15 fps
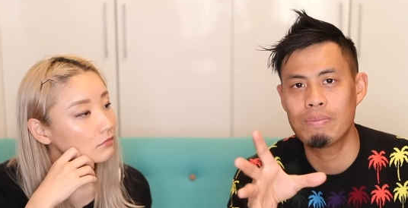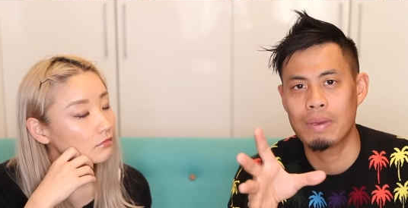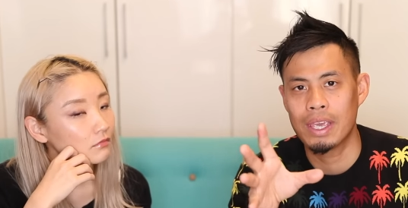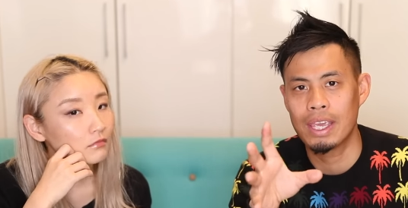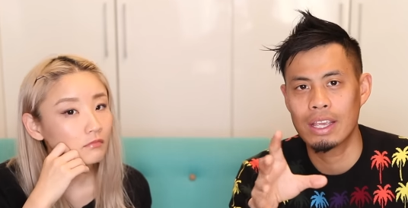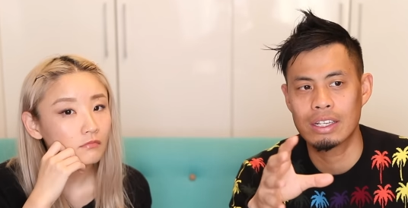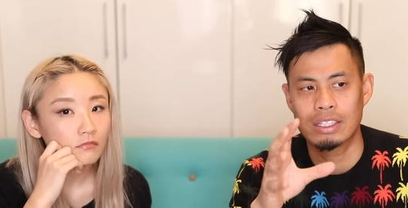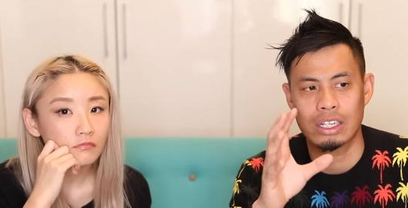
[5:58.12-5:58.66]
Speaker 1: being
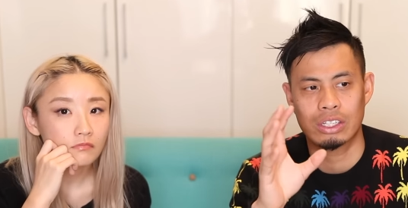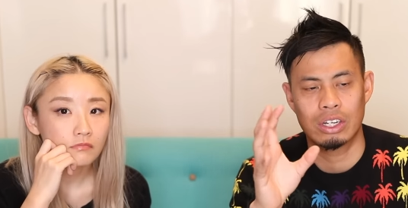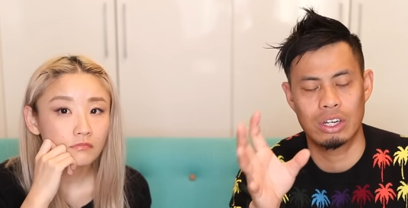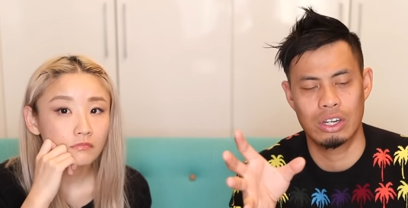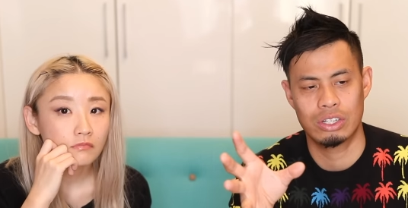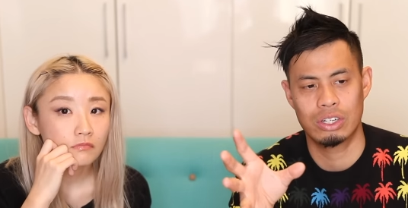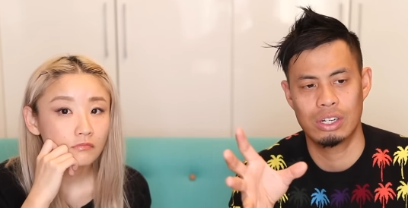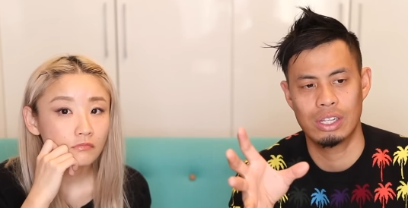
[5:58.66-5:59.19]
is like
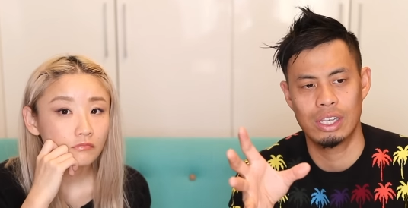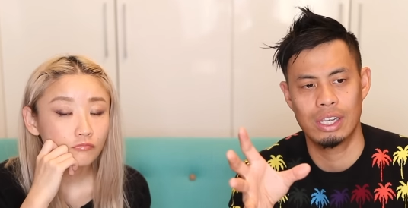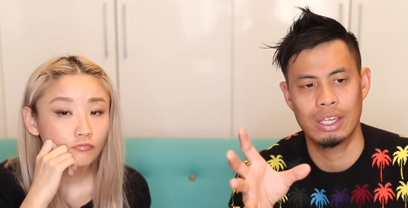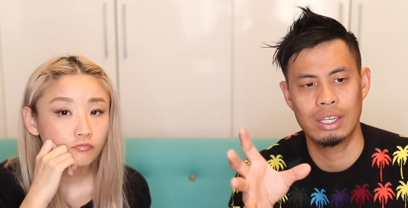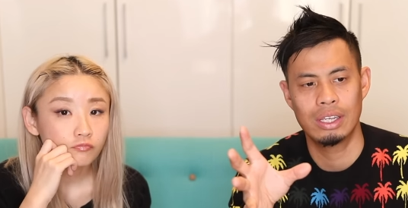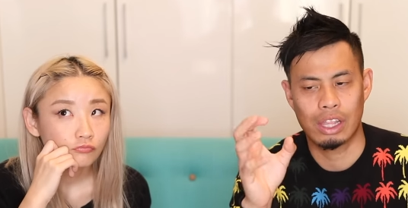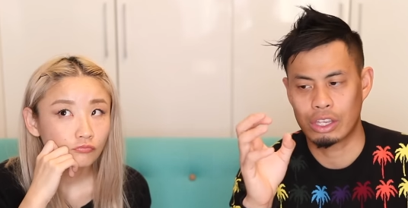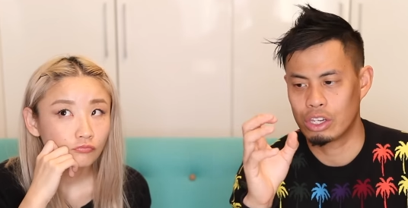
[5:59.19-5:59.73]
traditionally
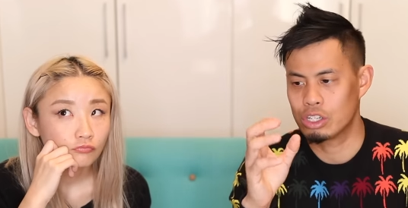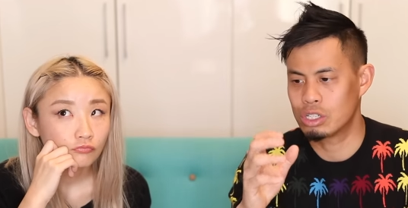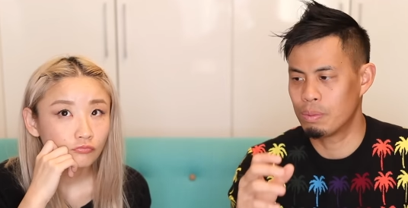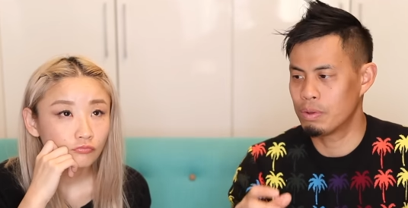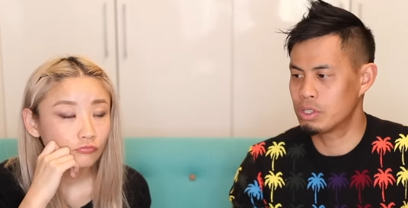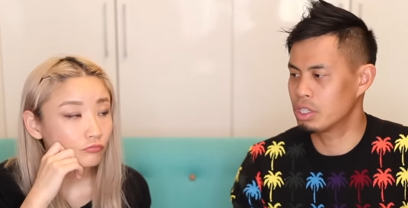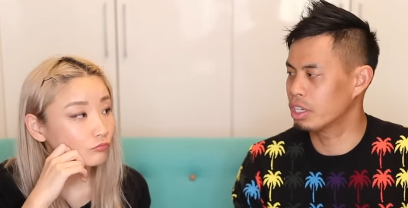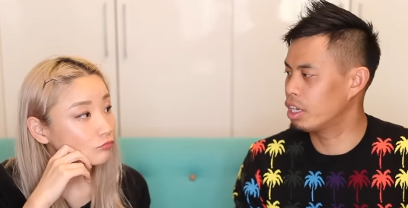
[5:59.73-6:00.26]
like you're supposed
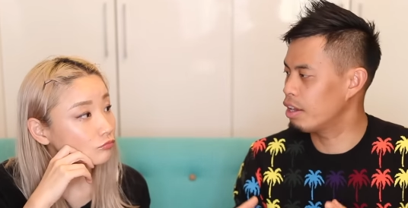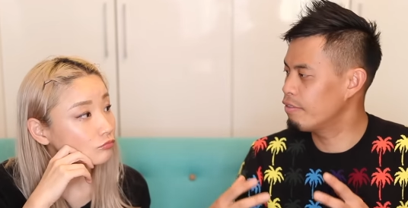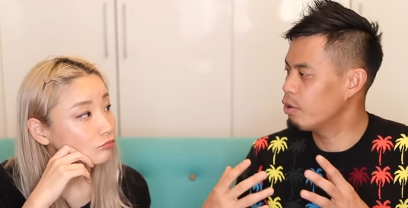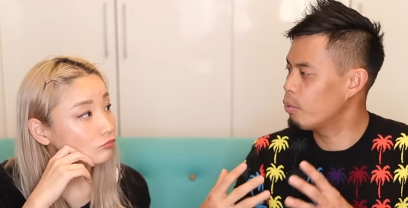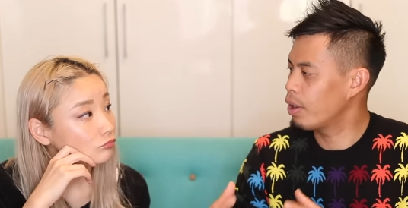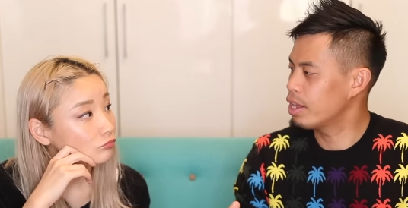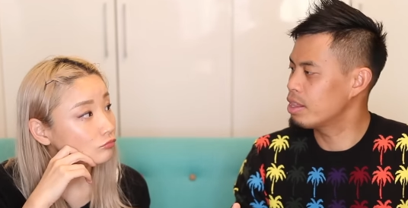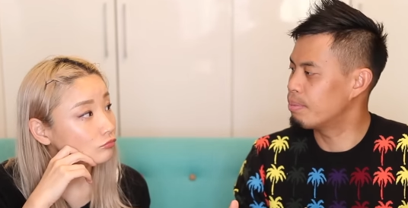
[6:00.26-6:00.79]
to give
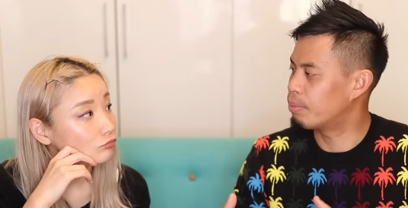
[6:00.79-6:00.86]
away the